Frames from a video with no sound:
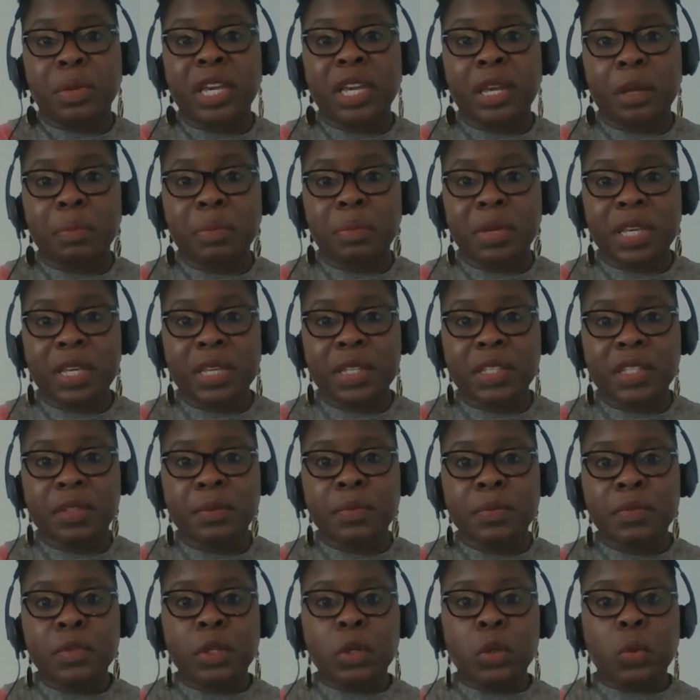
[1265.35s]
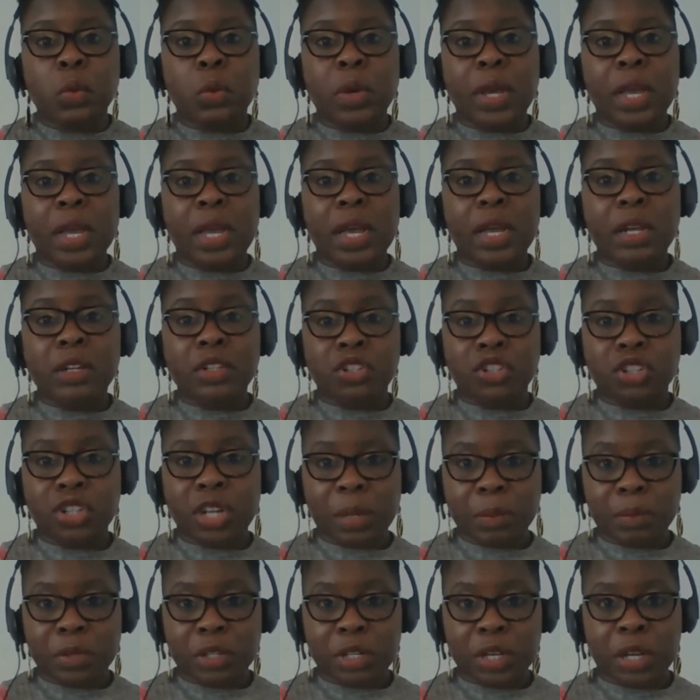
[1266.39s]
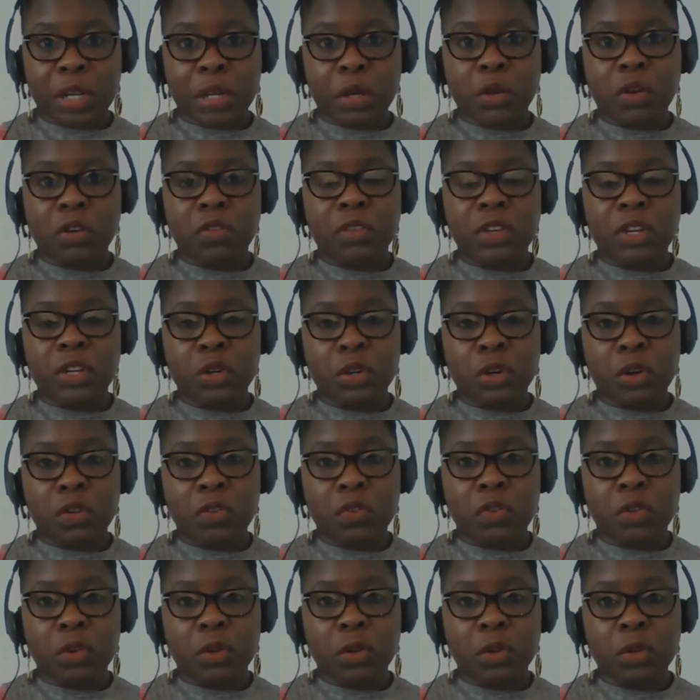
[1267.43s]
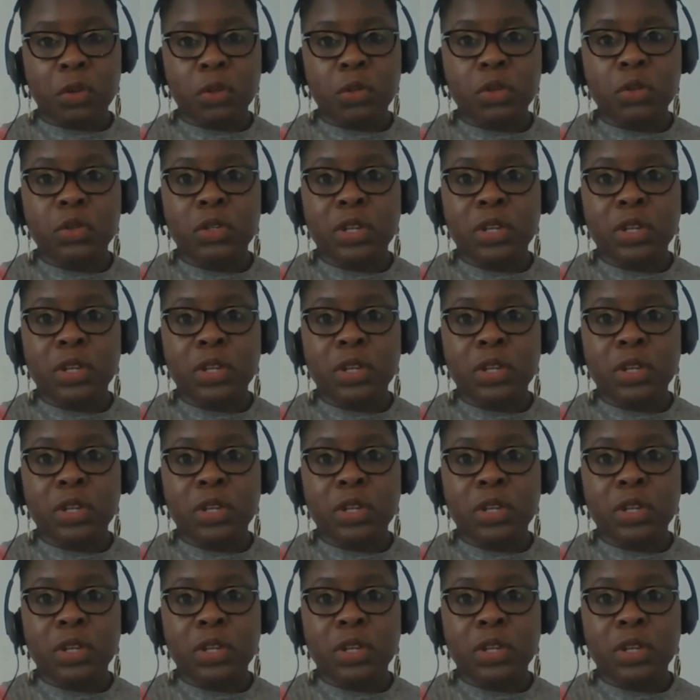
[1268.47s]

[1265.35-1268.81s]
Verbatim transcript: the bigger piece, where a chapter of a novel